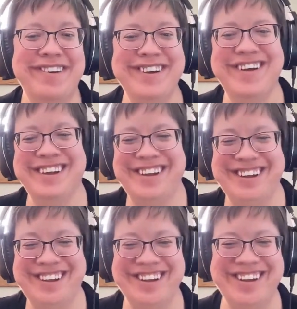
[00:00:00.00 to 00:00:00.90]

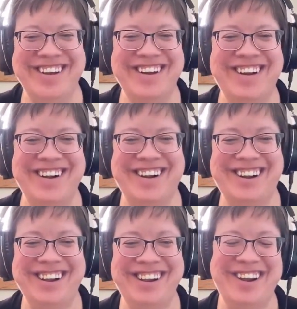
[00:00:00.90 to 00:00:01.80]

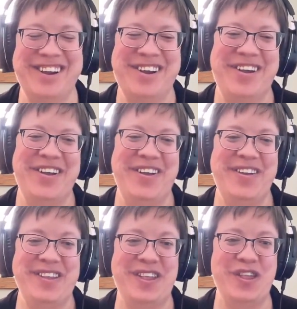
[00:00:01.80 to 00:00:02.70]

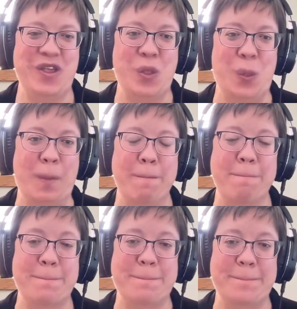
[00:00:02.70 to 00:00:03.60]

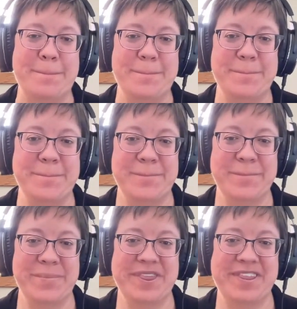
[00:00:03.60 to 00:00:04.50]

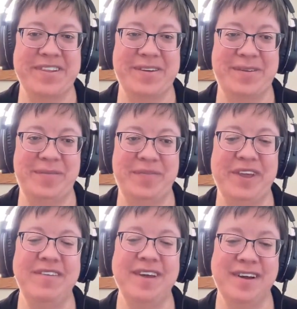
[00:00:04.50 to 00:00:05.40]

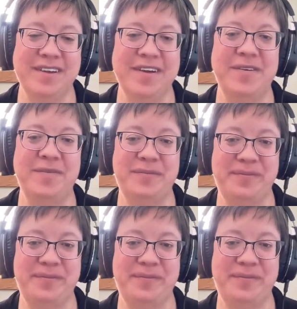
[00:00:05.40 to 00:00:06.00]
(not speaking)